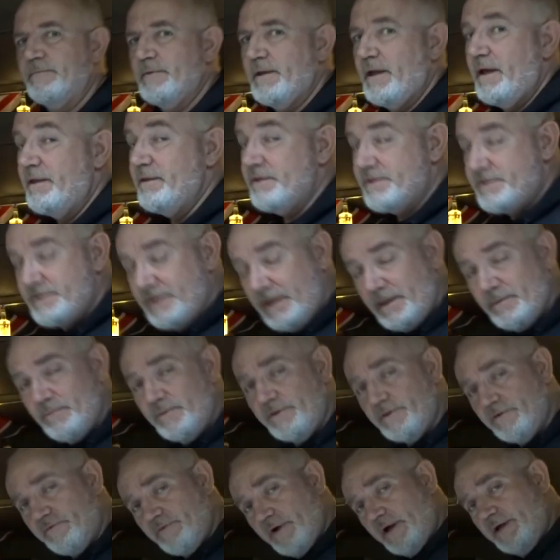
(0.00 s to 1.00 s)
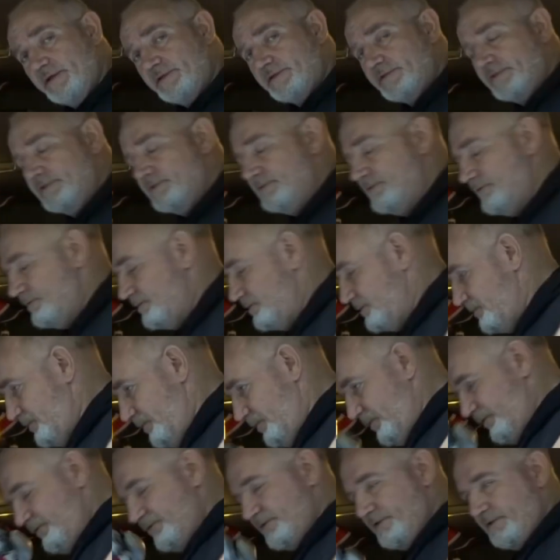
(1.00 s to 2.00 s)
And the same with the right. We
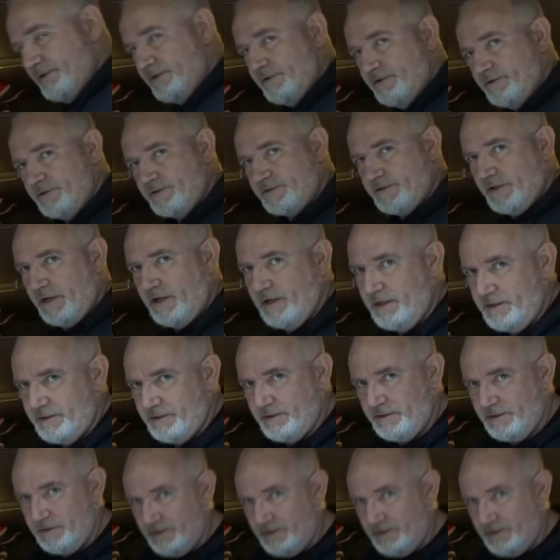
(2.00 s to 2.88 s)
move to the other side.